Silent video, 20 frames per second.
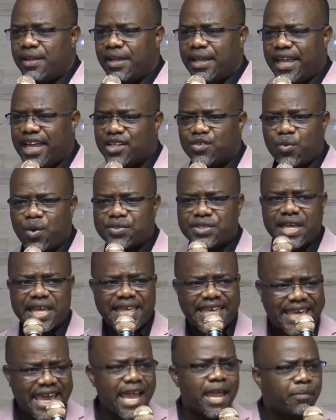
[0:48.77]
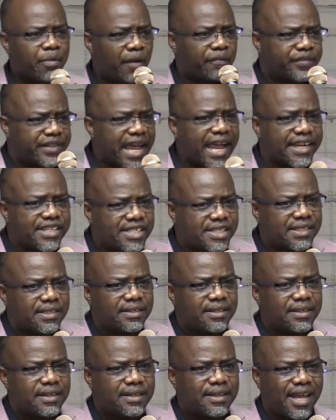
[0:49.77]
It was a game of death
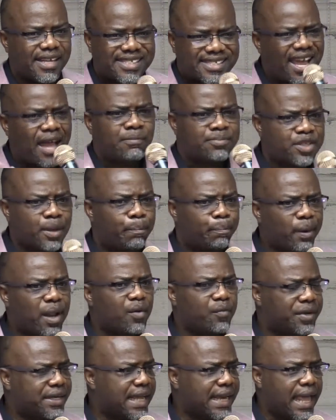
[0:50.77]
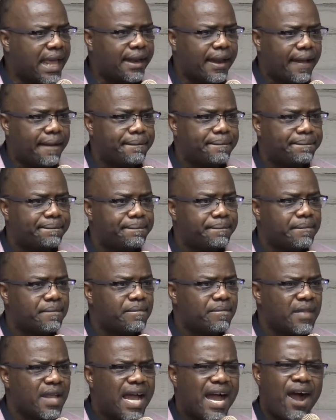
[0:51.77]
that Samson played with Delilah.
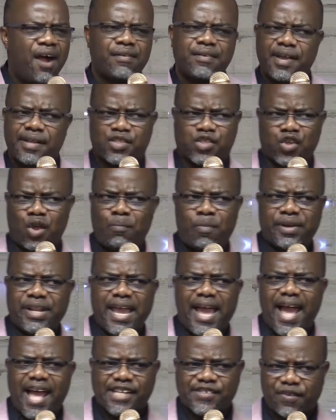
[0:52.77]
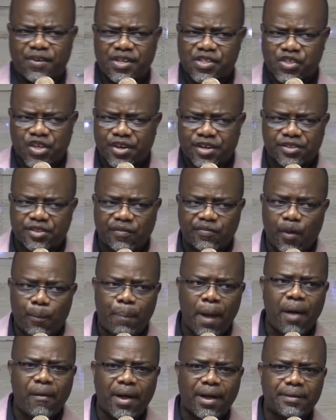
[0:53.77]
How can somebody ask for the secret of your
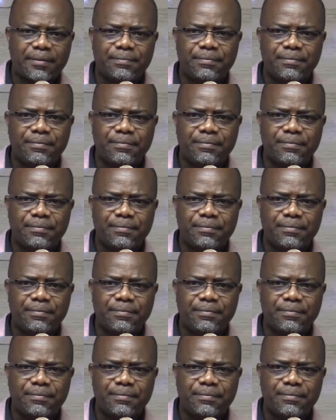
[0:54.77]
power?